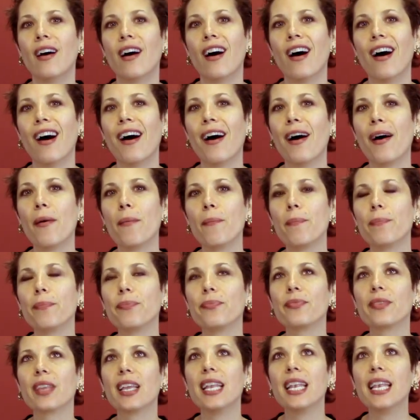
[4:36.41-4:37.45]

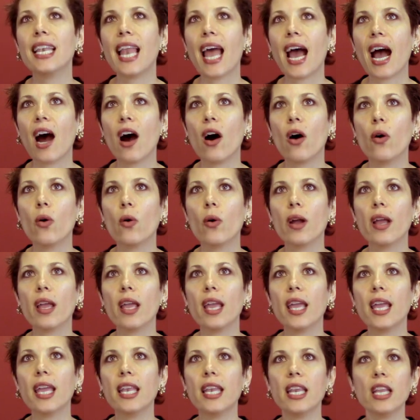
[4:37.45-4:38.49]
Um, now,
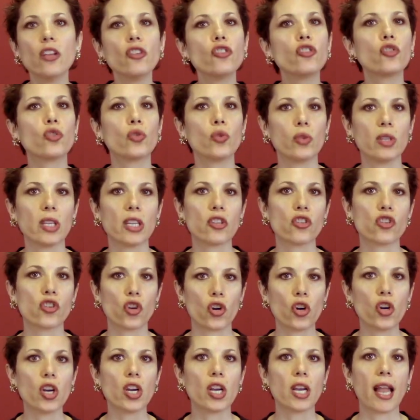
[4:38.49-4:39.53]
it is true that
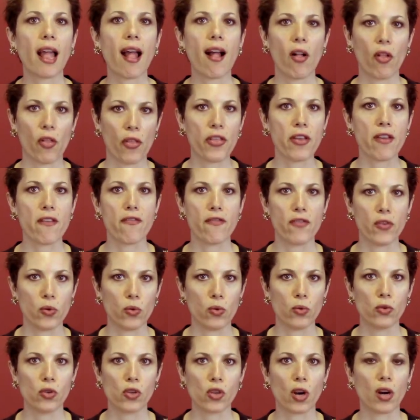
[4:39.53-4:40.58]
certain healthy
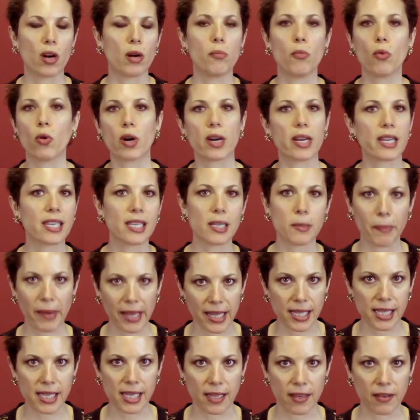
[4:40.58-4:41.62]
foods are more
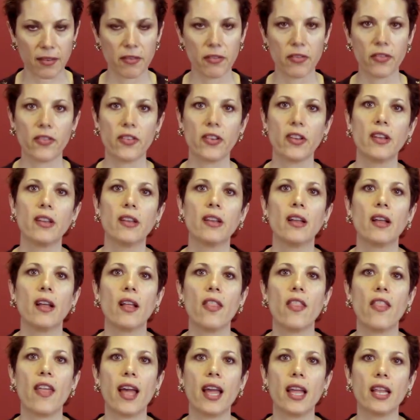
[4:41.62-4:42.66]
expensive
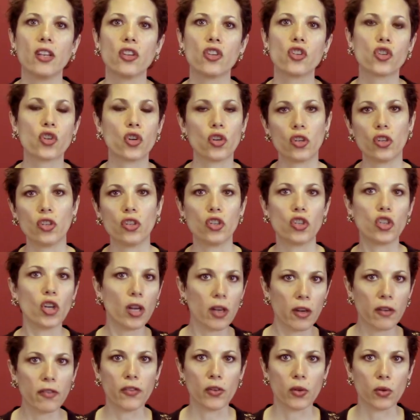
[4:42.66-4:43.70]
than certain
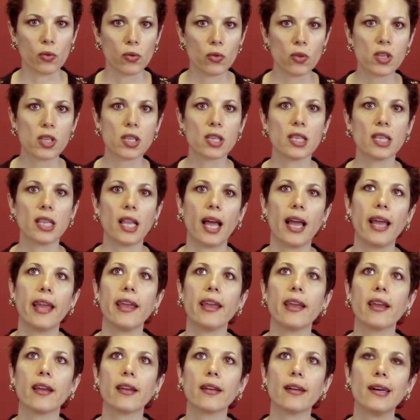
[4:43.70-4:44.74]
junk foods,
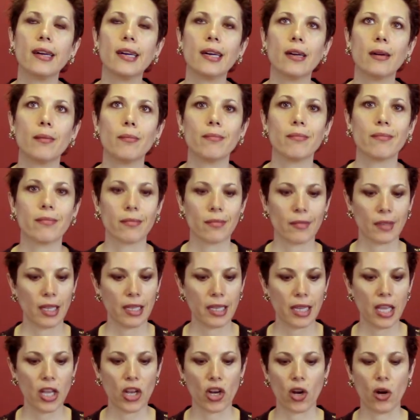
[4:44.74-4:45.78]
like, um,
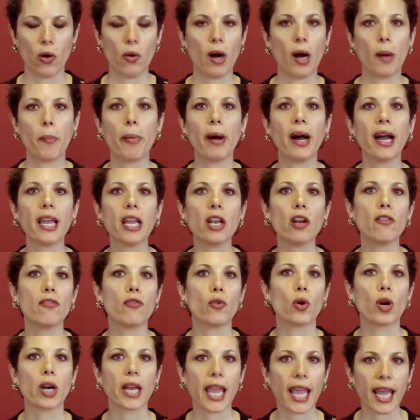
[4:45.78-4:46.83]
you know, a pint of
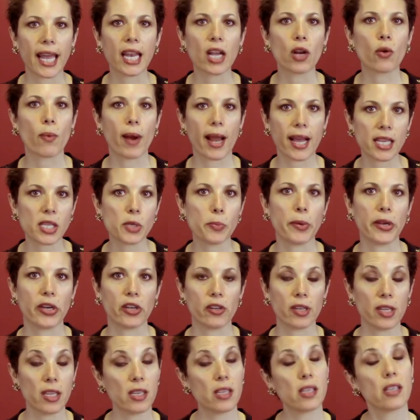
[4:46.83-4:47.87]
organic
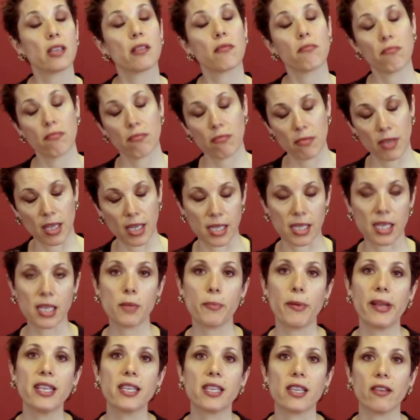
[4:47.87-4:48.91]
raspberries is
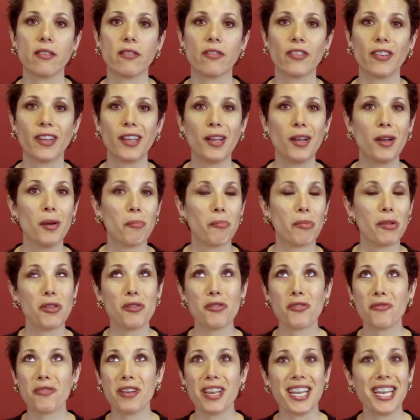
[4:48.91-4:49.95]
expensive. But you
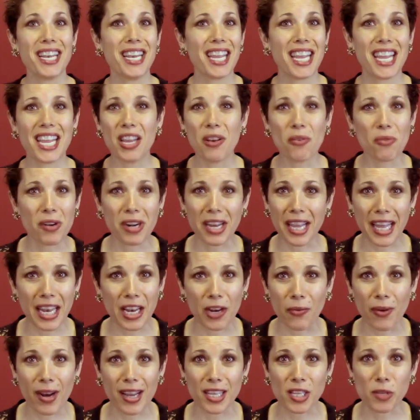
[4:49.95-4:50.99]
don't need to eat
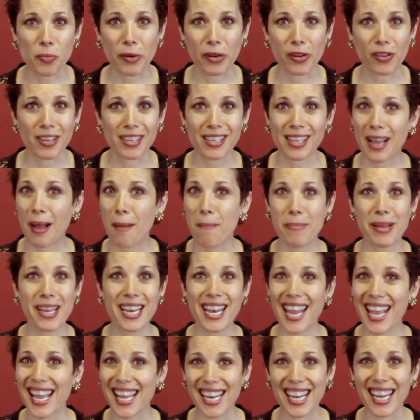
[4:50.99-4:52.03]
organic raspberries. A
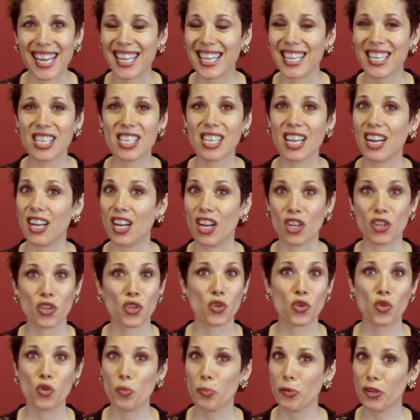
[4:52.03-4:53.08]
banana is a
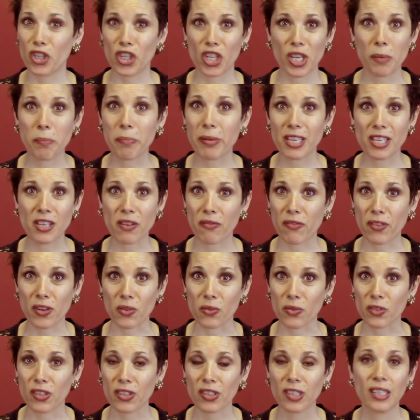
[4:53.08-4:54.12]
super cheap piece of
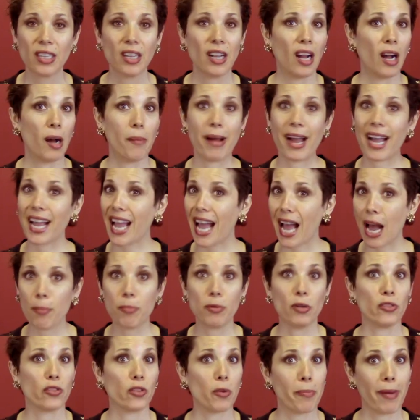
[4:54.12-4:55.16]
fruit. A bag of
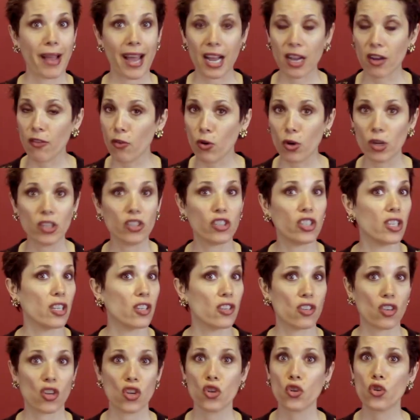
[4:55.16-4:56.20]
apples, a bag of
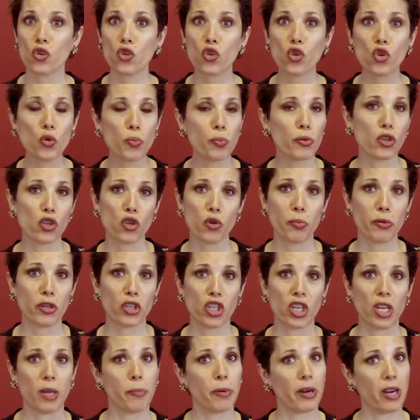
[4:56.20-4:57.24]
oranges, super, super
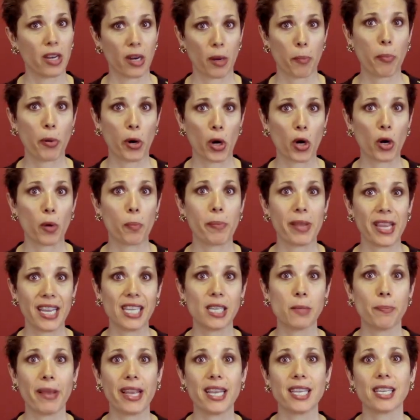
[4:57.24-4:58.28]
cheap on a per
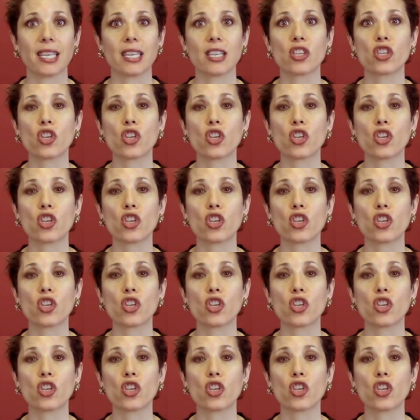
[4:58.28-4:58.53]
piece basis.